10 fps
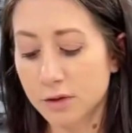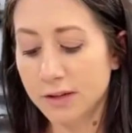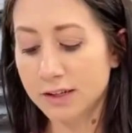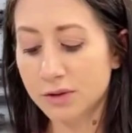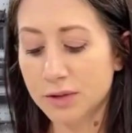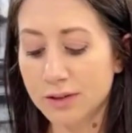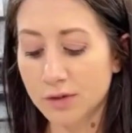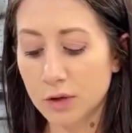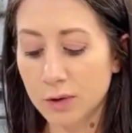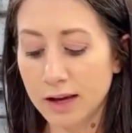They do give
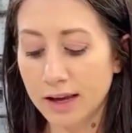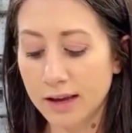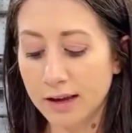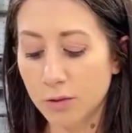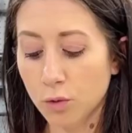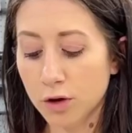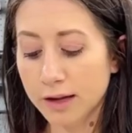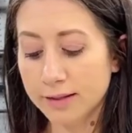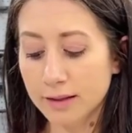you a warning,